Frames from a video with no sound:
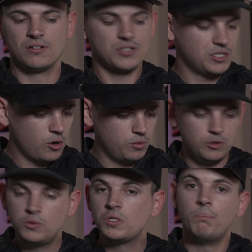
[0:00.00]
There's no
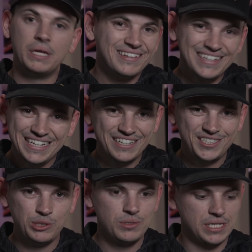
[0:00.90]
usability
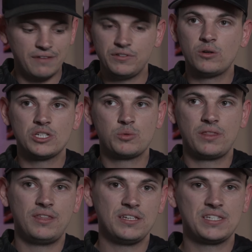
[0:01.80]
issues that I've noticed
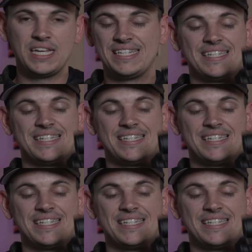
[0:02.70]
with this.